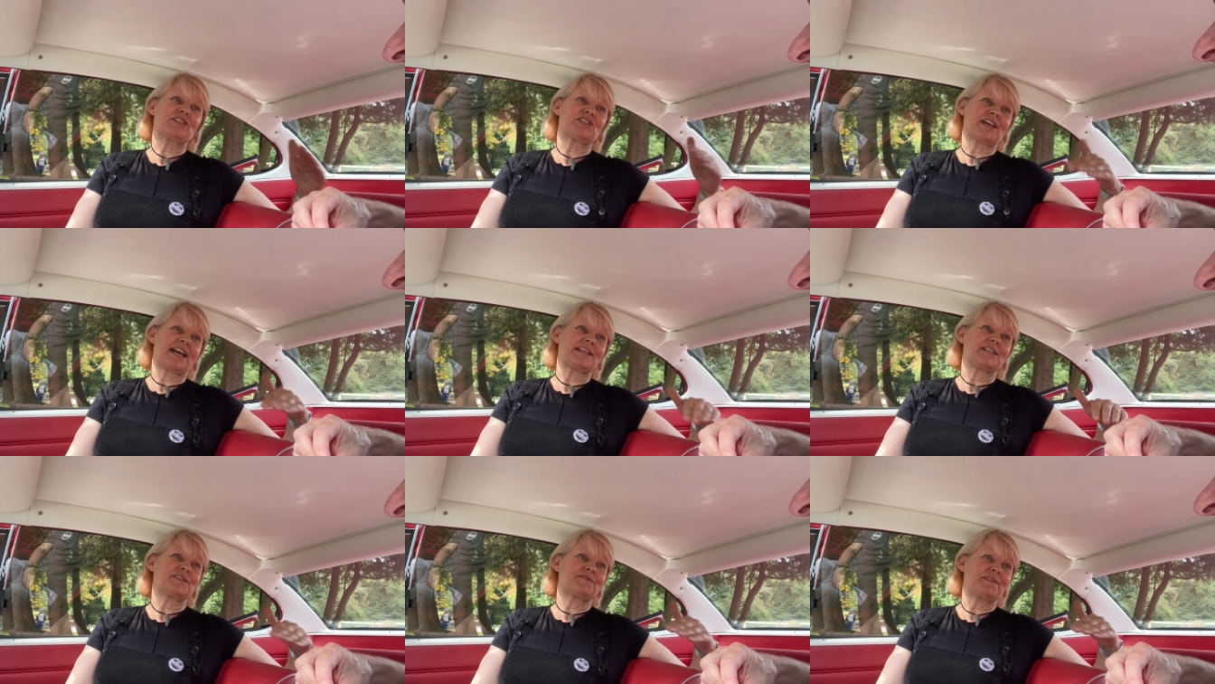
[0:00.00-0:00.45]

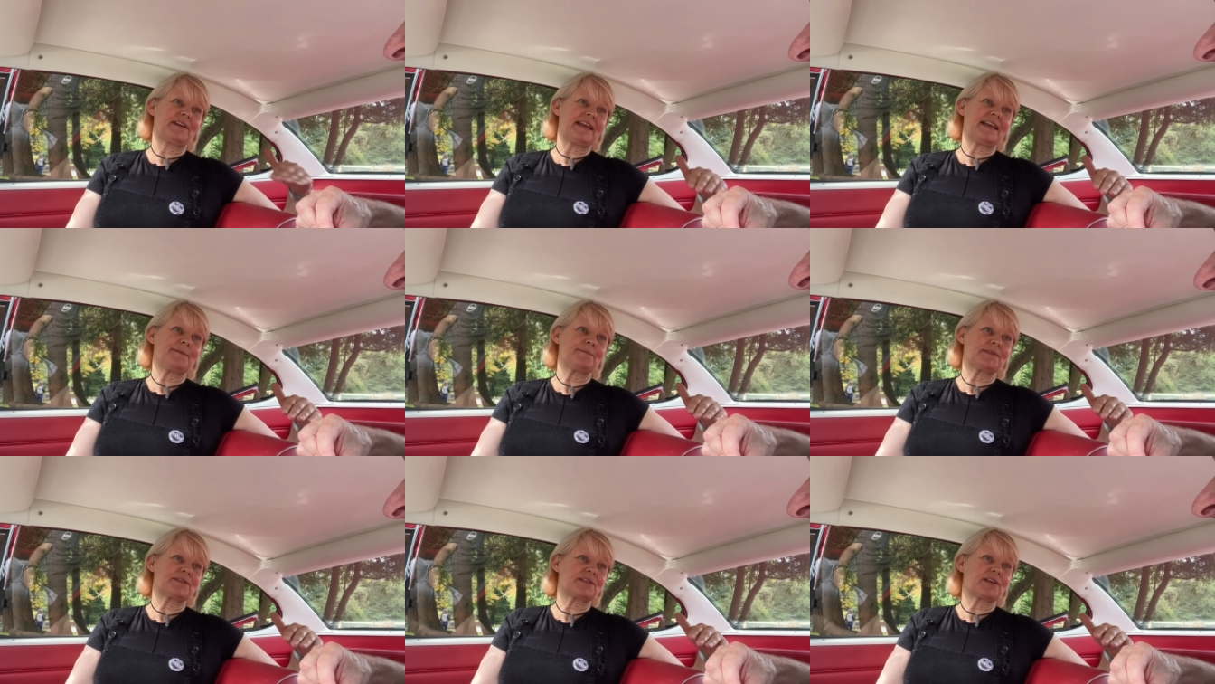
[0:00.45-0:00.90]
changed for
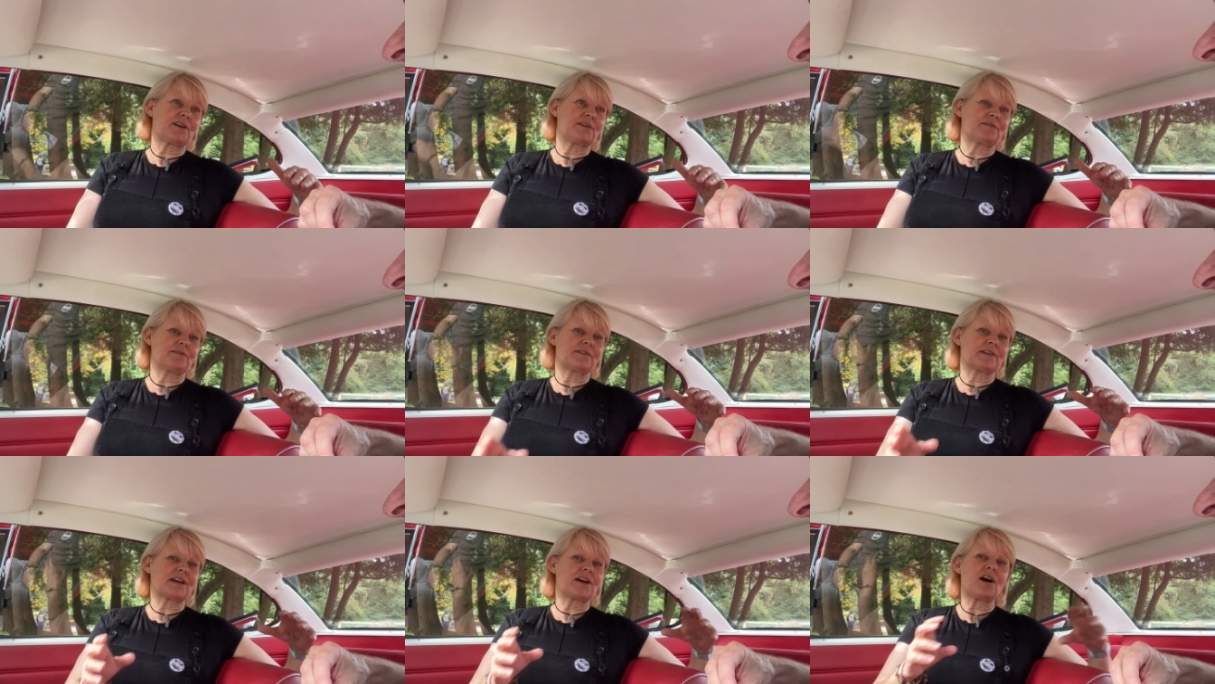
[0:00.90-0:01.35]
him,
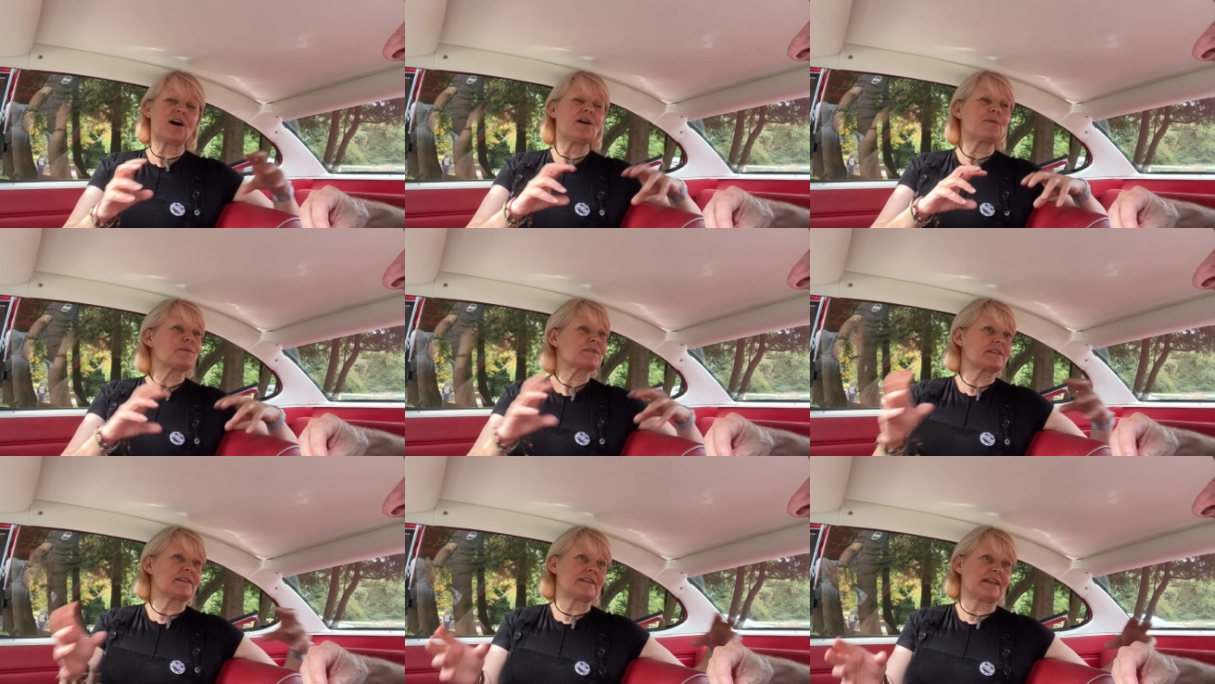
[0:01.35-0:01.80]
so the car
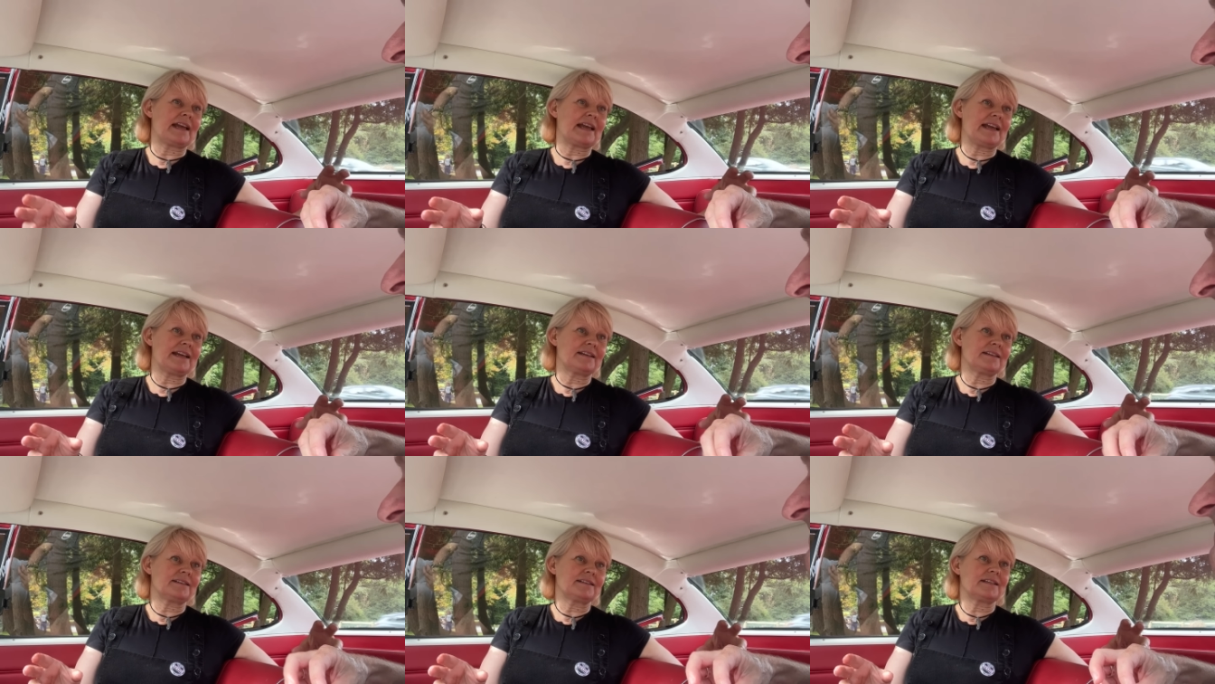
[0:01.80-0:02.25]
wasn't
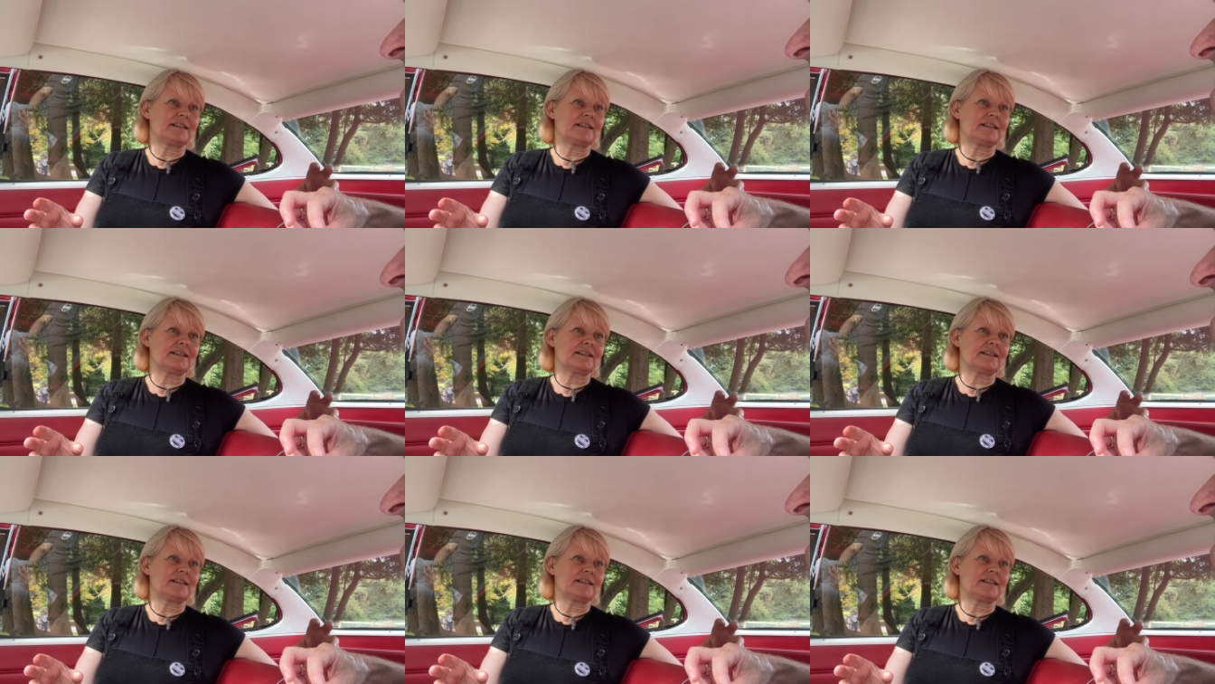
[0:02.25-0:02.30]
there.